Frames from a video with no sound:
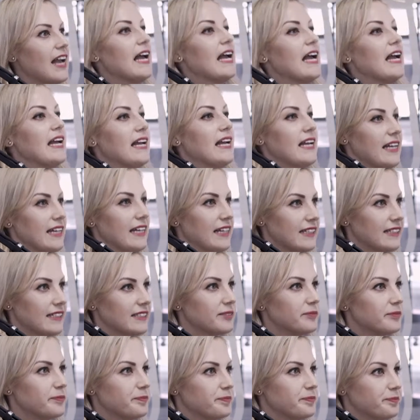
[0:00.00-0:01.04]
basically
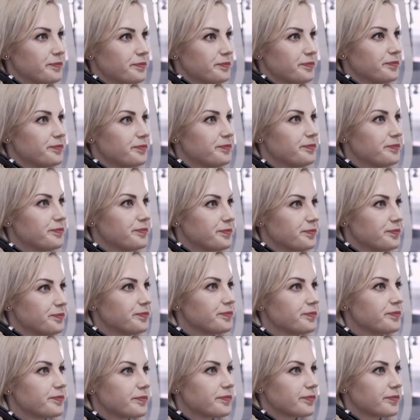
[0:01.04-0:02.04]
purchase the products, also other